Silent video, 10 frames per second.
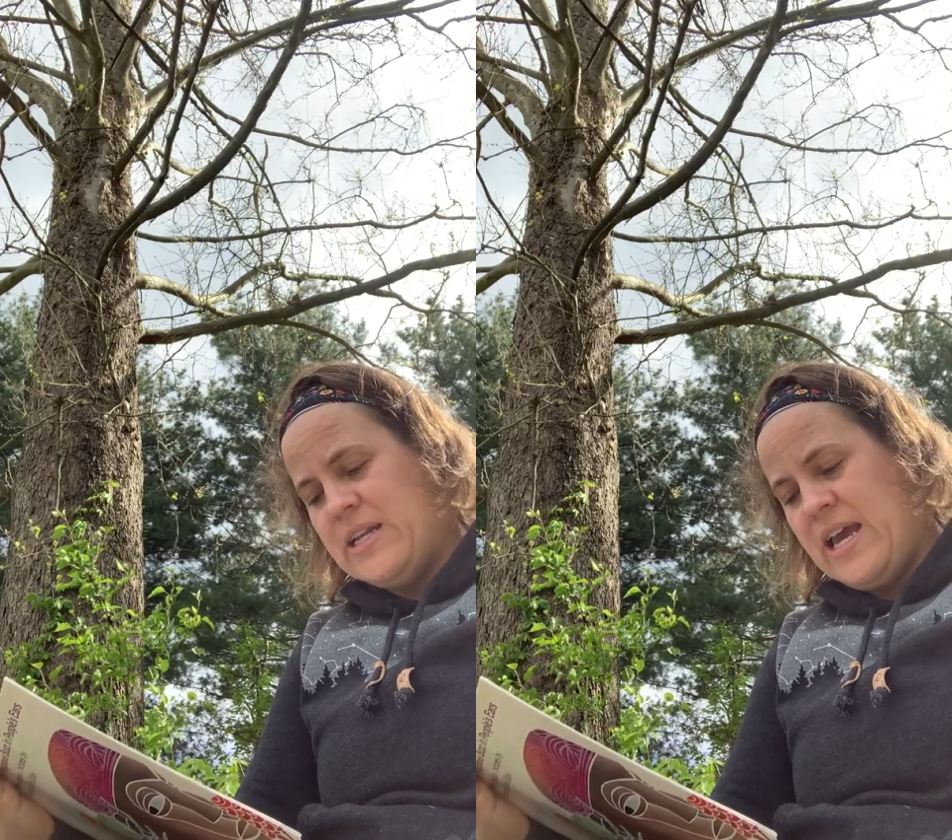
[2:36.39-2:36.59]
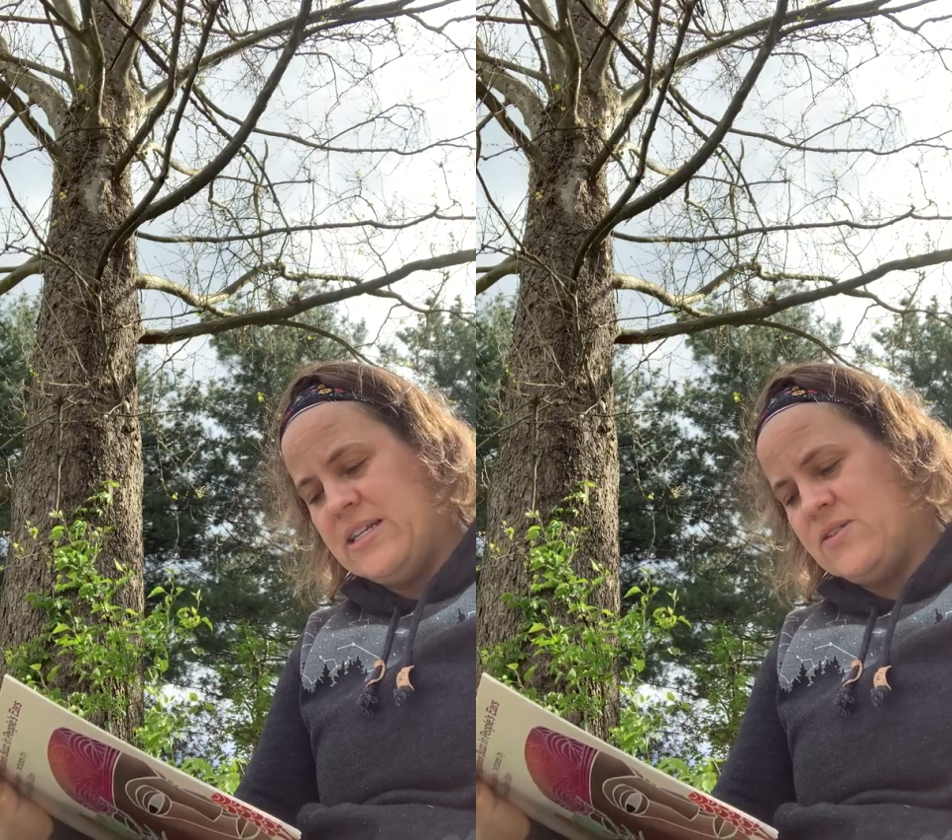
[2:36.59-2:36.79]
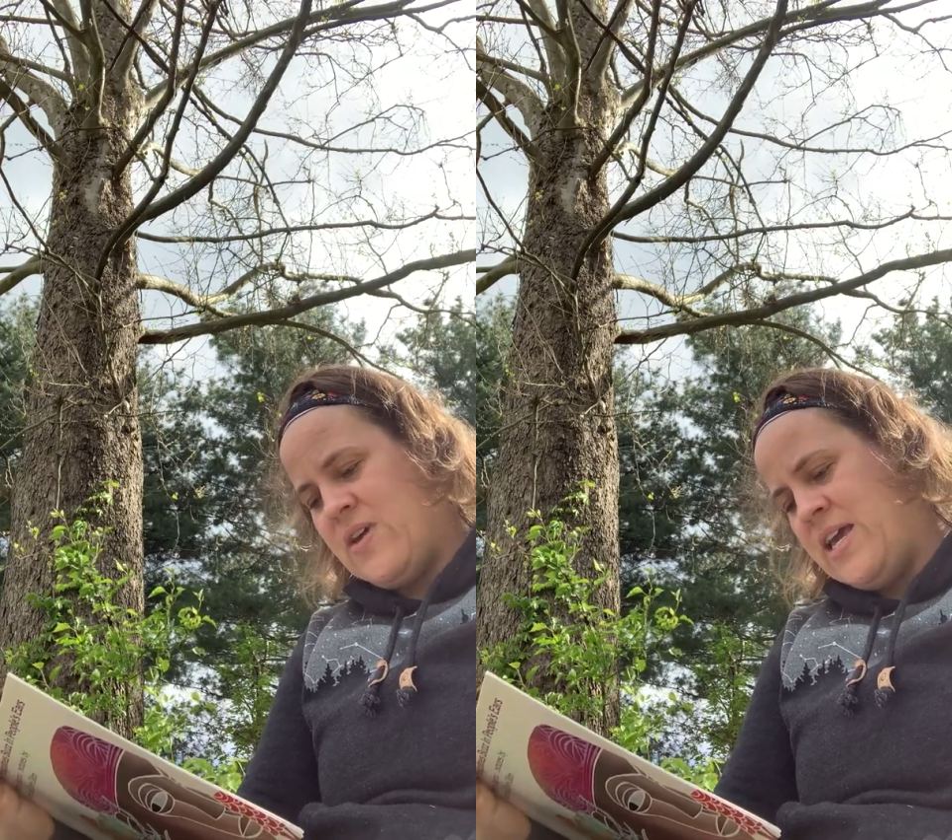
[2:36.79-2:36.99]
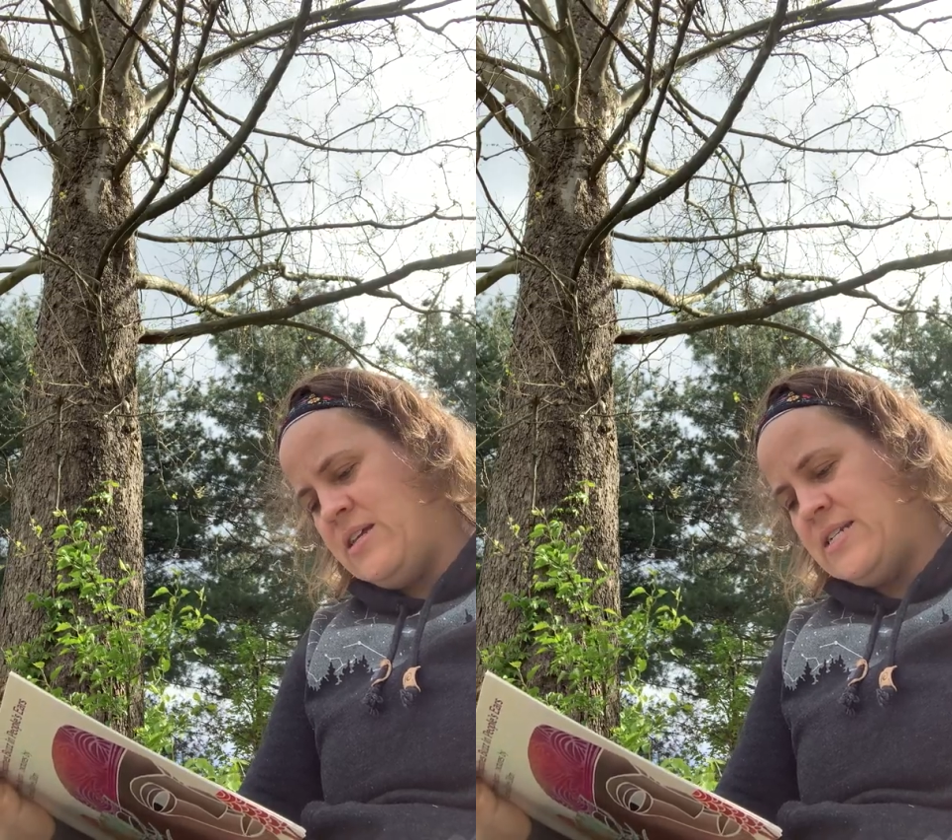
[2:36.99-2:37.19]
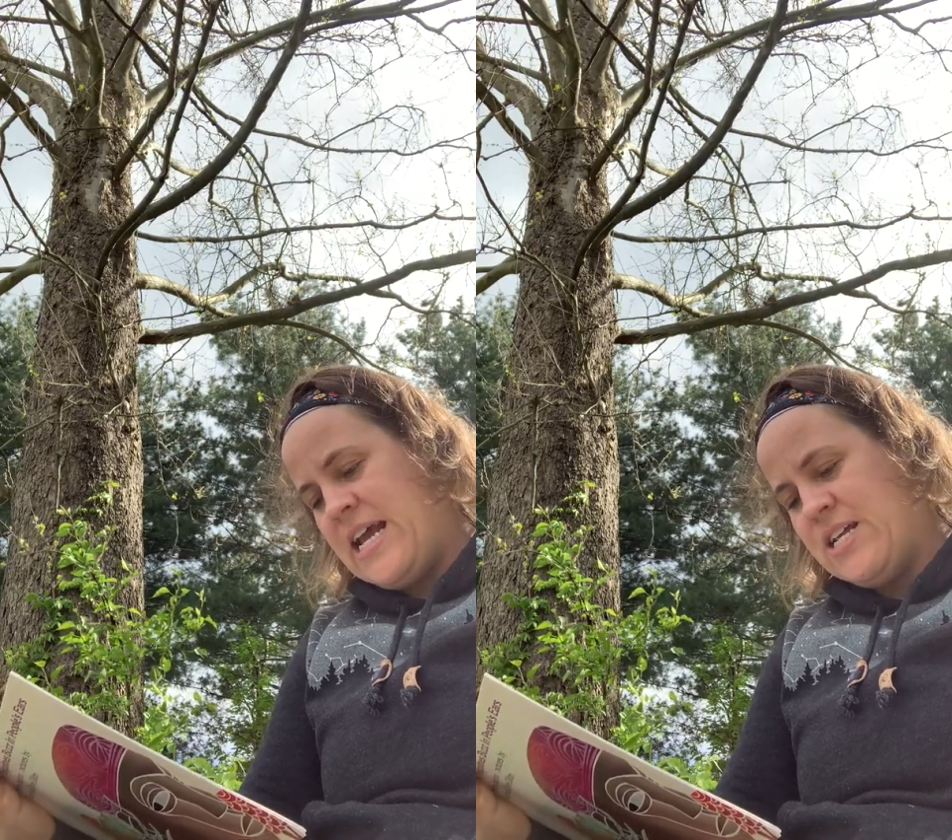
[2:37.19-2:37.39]
in case of
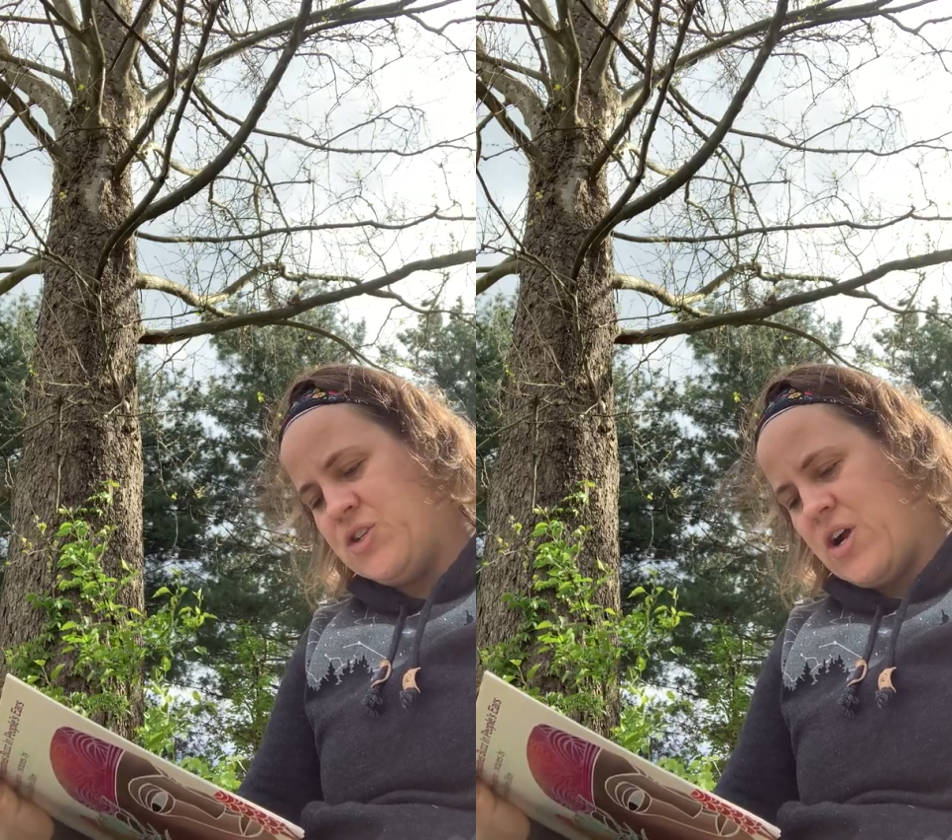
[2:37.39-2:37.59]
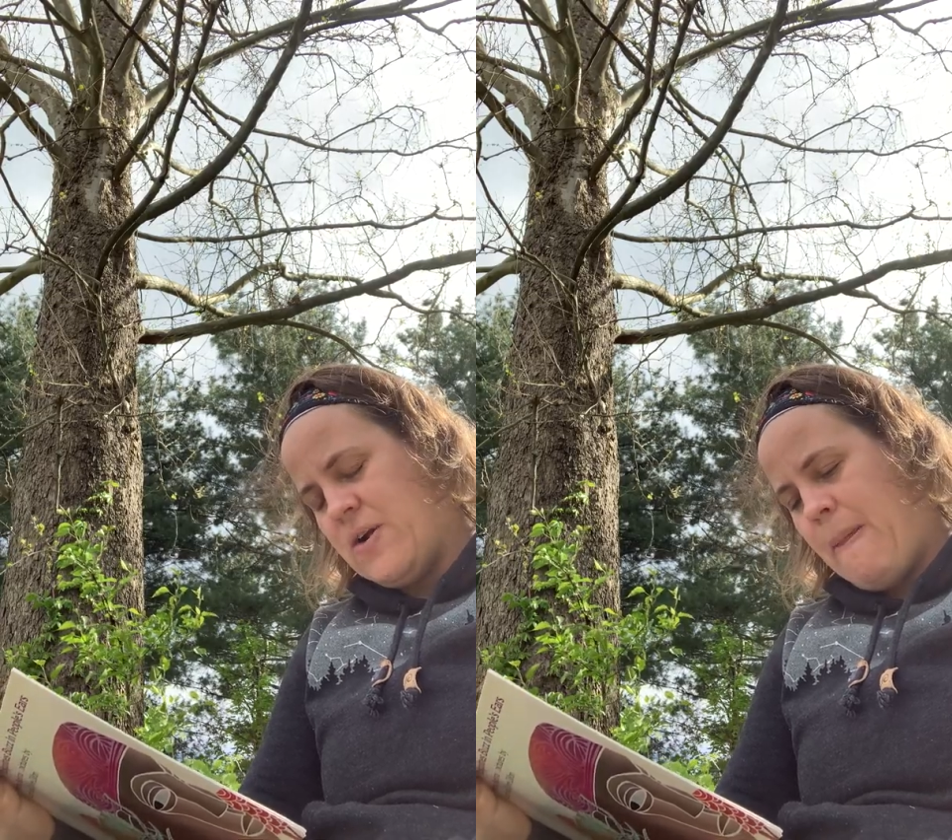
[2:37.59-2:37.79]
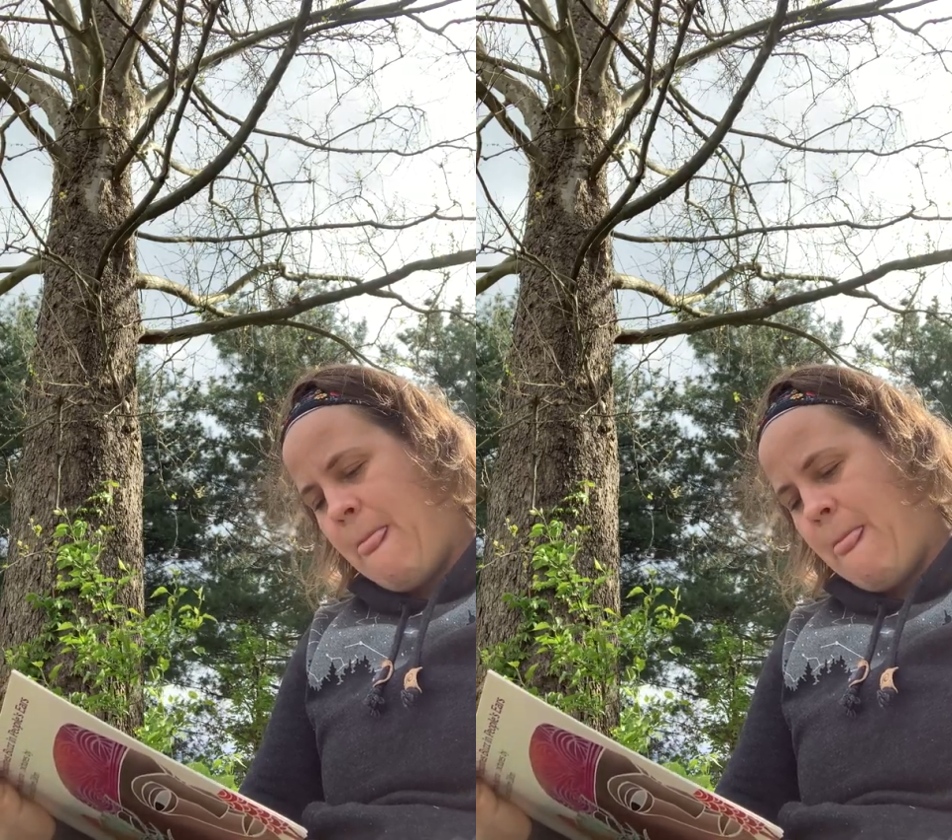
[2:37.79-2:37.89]
danger.